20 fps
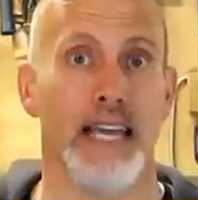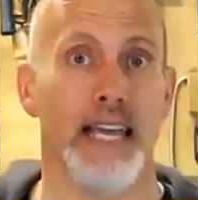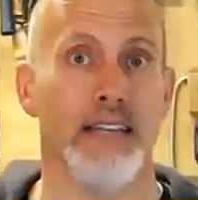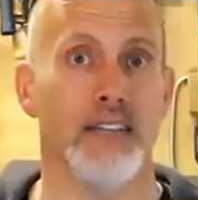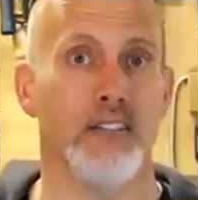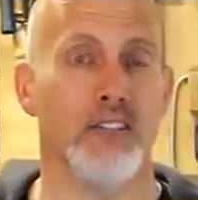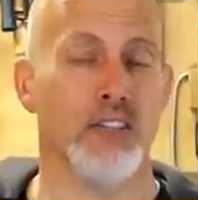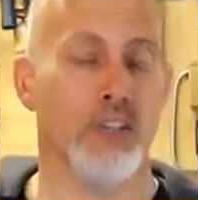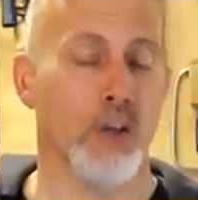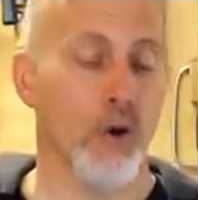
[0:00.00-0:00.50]

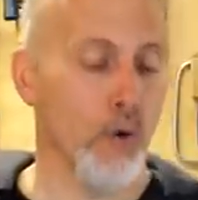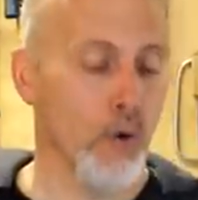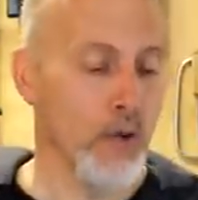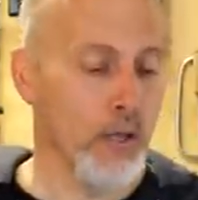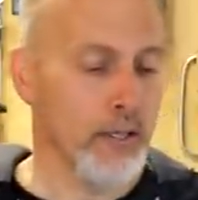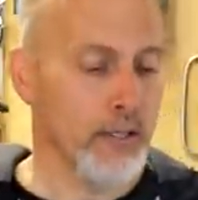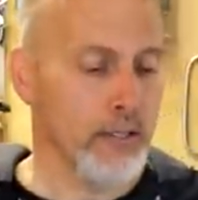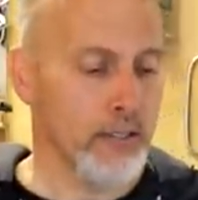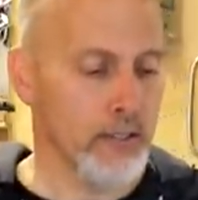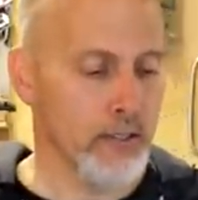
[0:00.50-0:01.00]
Okay, so
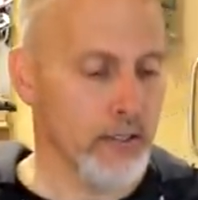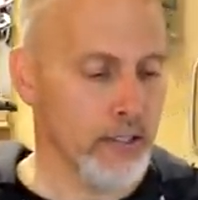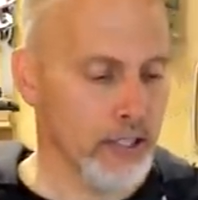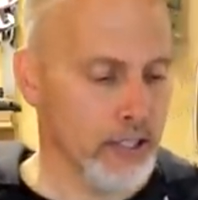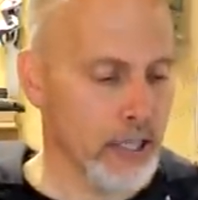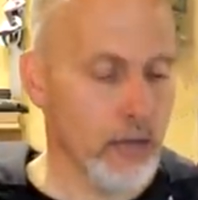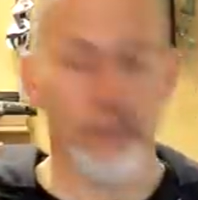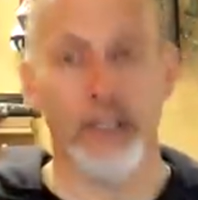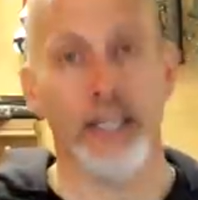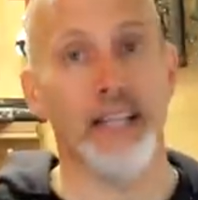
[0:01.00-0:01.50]
the
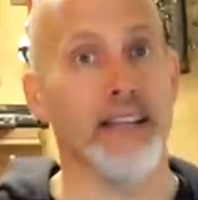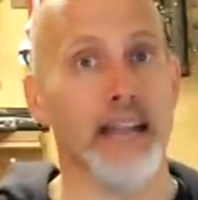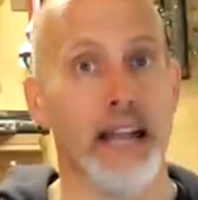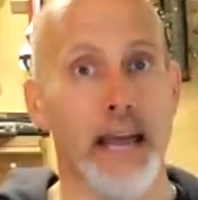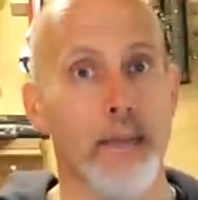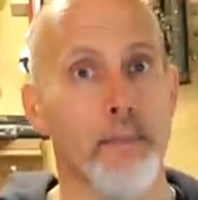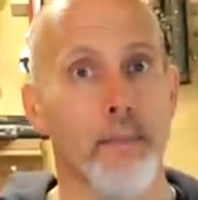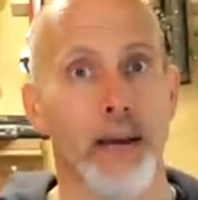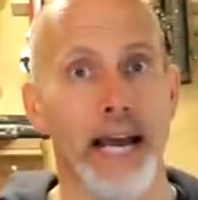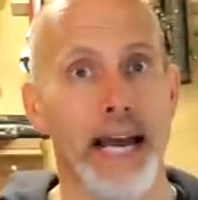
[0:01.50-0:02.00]
company that
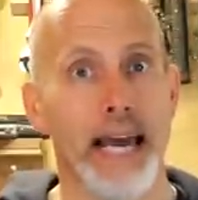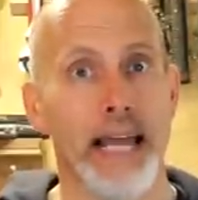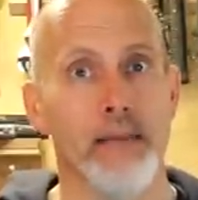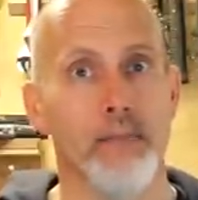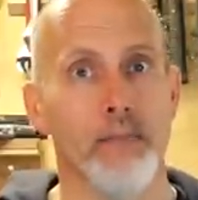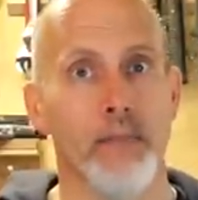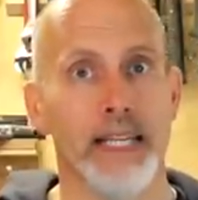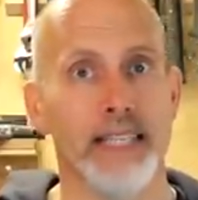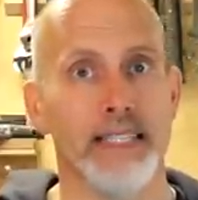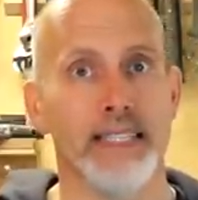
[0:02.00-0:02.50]
I
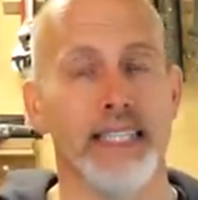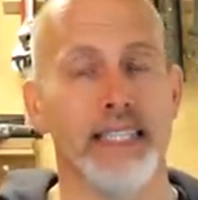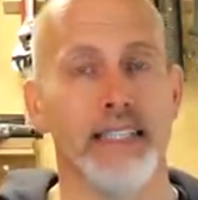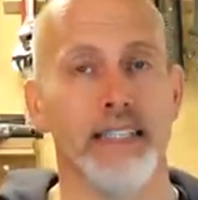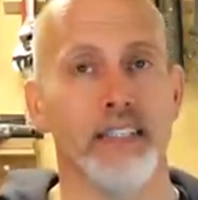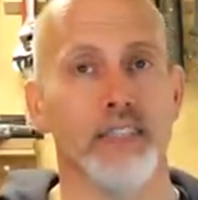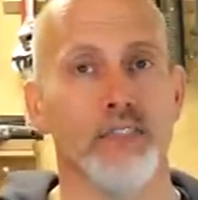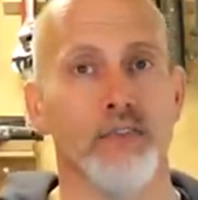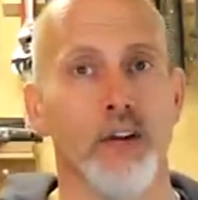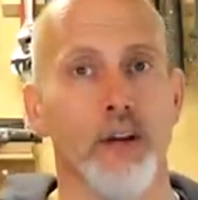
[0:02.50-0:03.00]
buy my
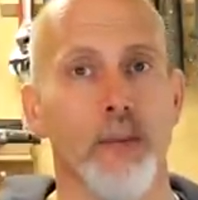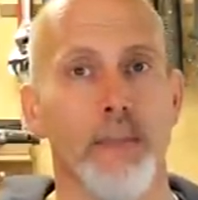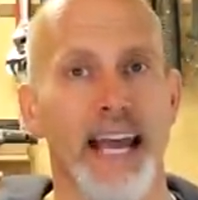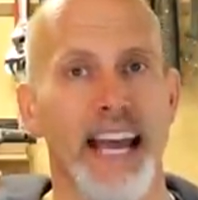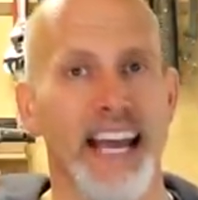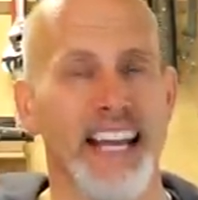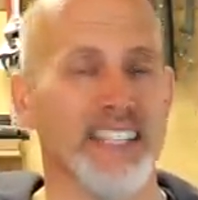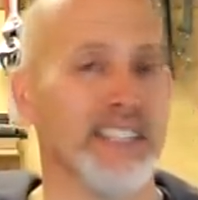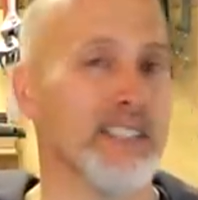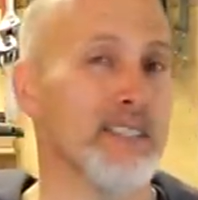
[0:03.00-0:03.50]
seedlings from
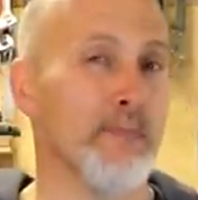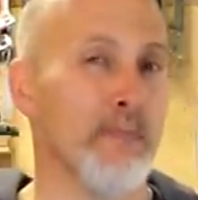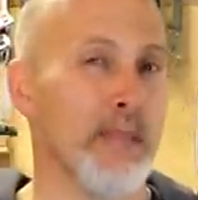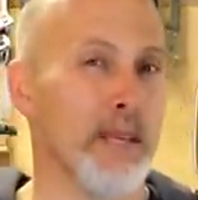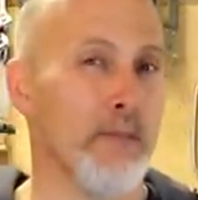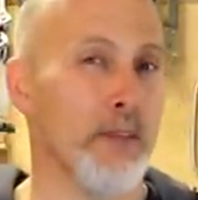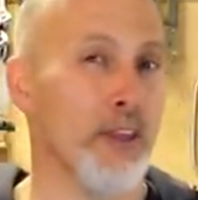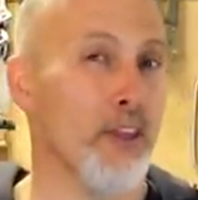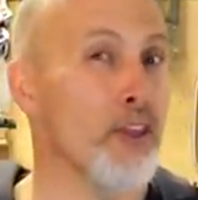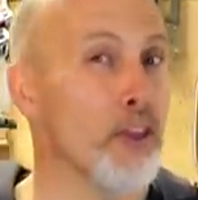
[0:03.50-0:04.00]
has
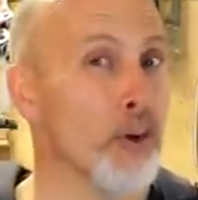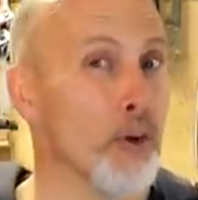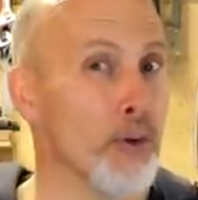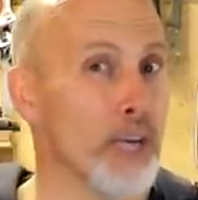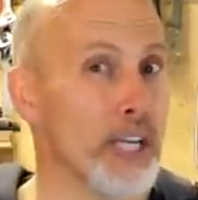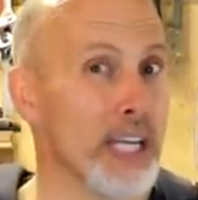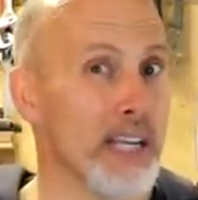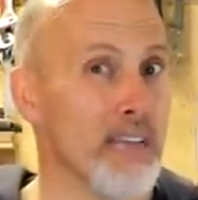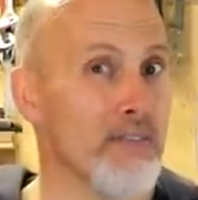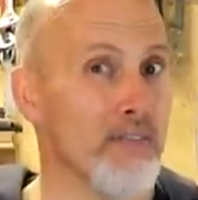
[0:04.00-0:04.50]
maybe
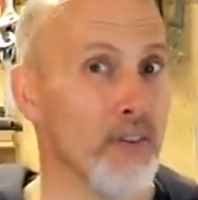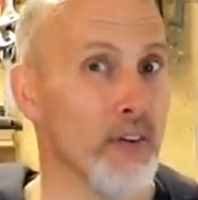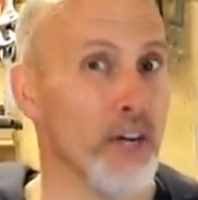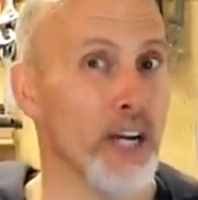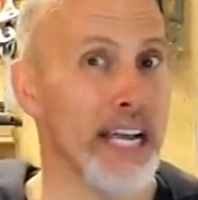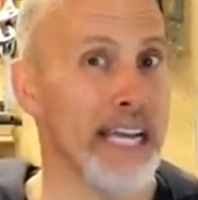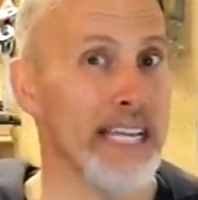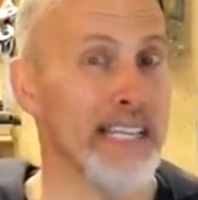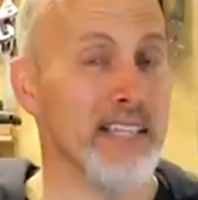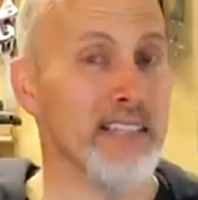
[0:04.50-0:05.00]
30
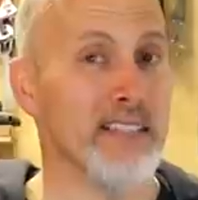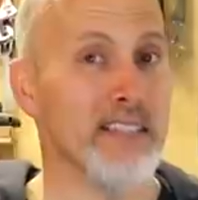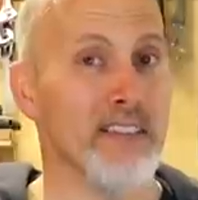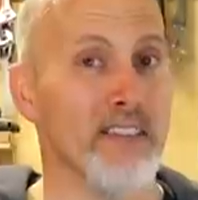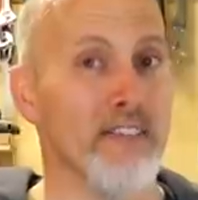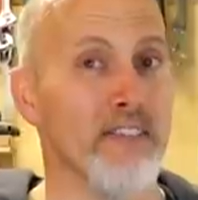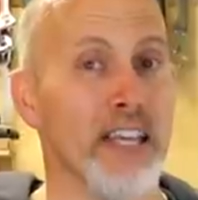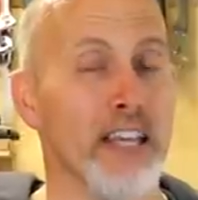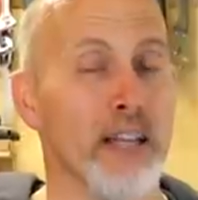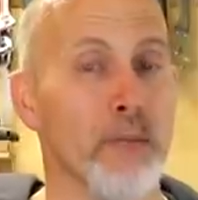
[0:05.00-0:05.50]
varieties
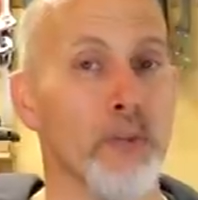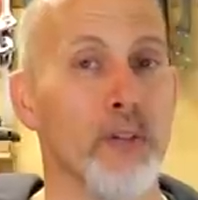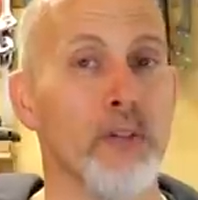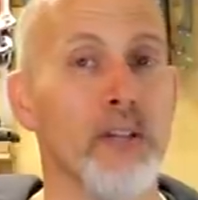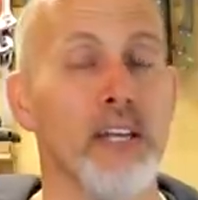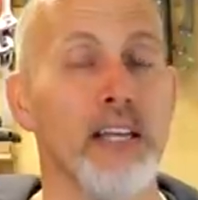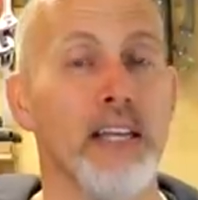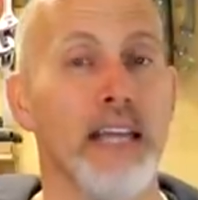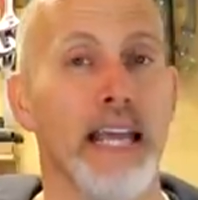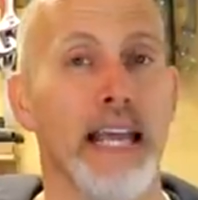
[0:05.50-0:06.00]

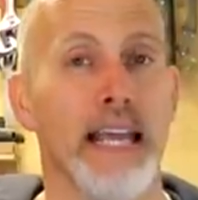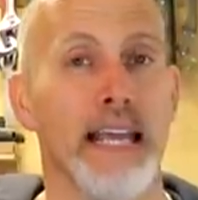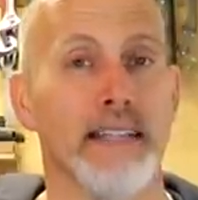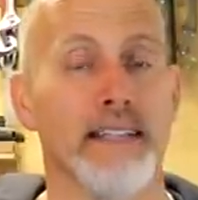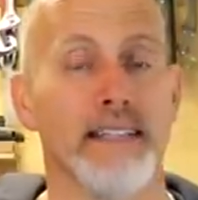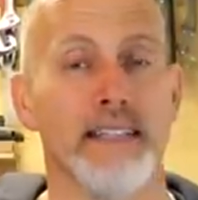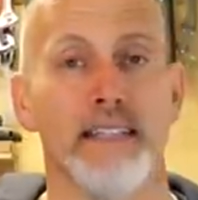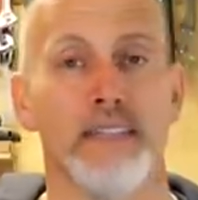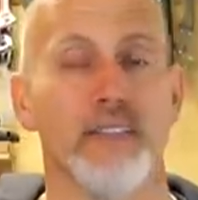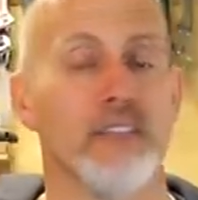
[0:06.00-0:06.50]
available,
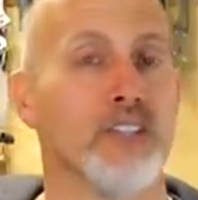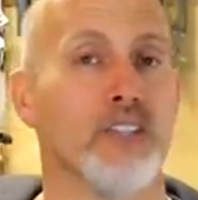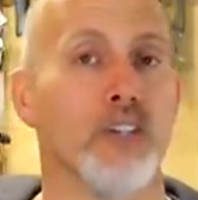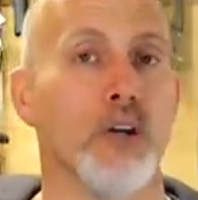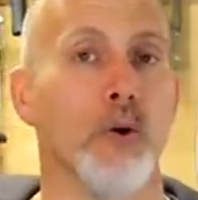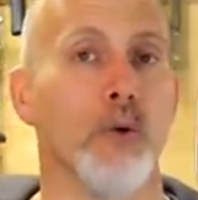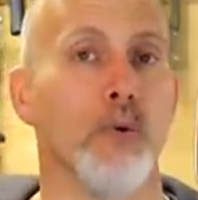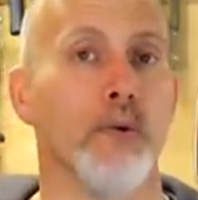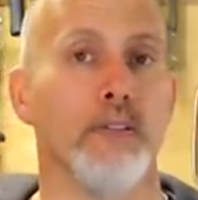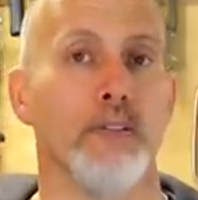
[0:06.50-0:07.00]
and uh,
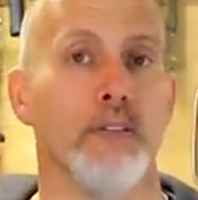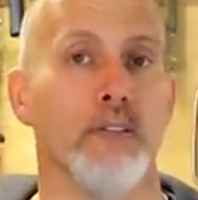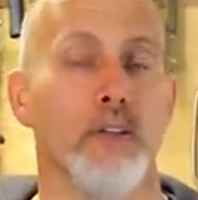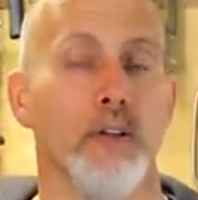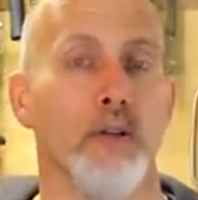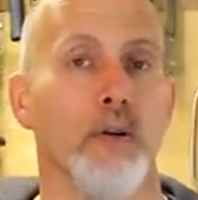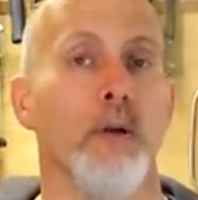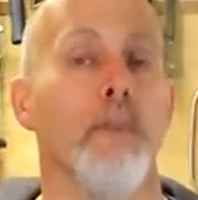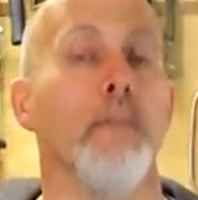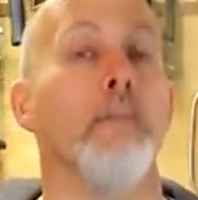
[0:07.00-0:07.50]
so
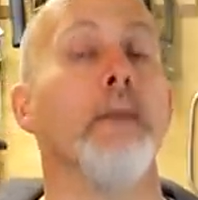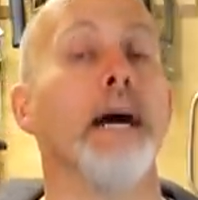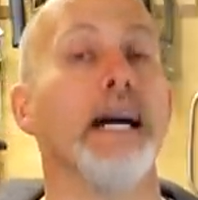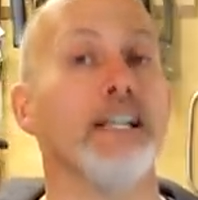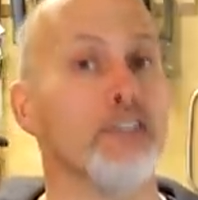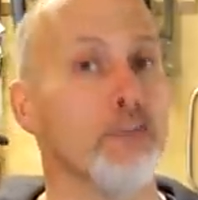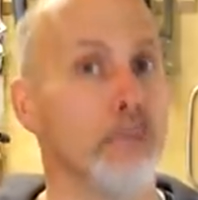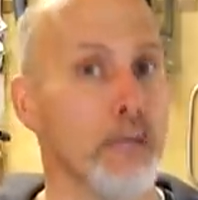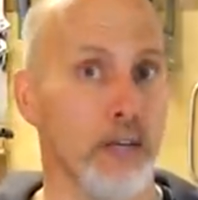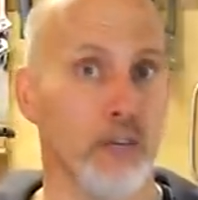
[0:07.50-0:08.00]
you know a
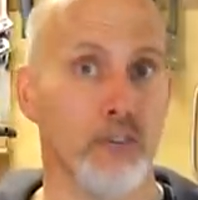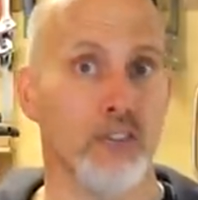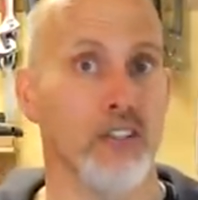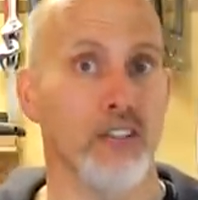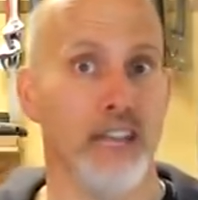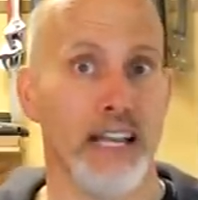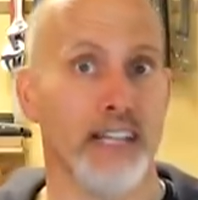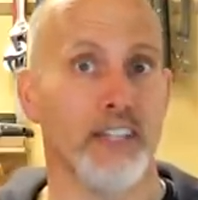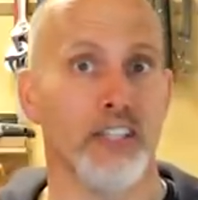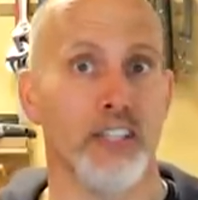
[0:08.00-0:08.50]
much bigger
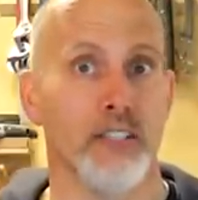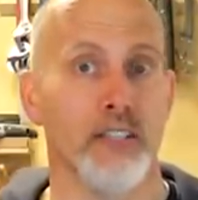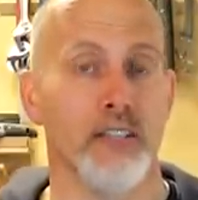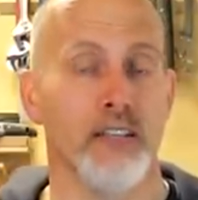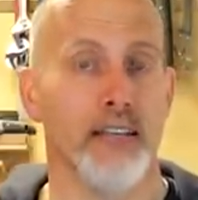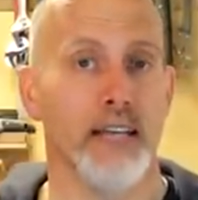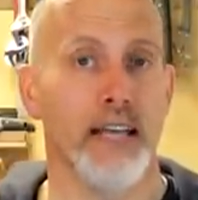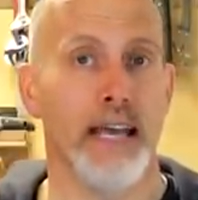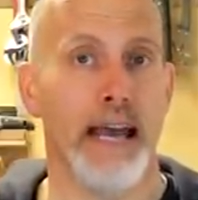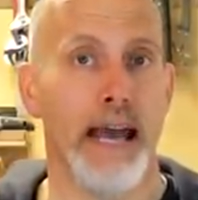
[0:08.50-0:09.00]
selection
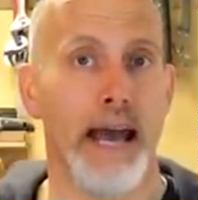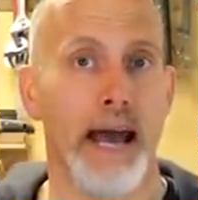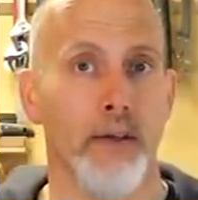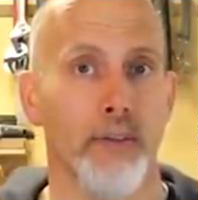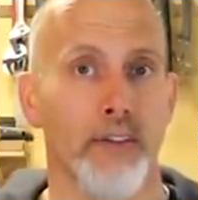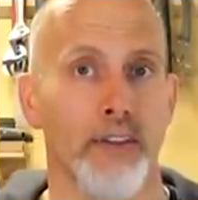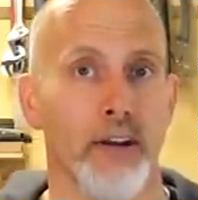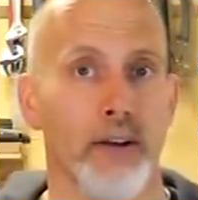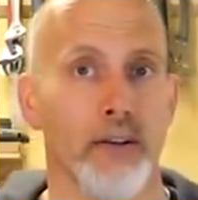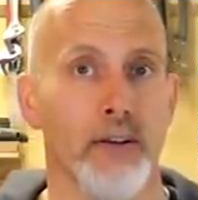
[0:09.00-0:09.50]
uh,
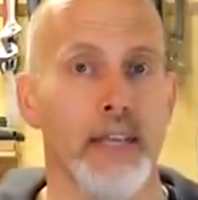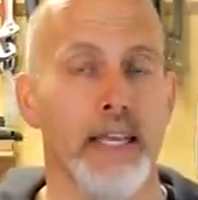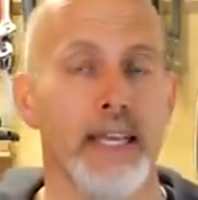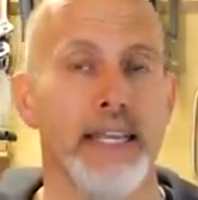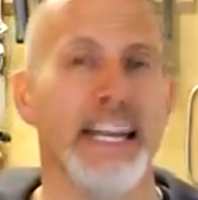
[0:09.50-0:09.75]
out there.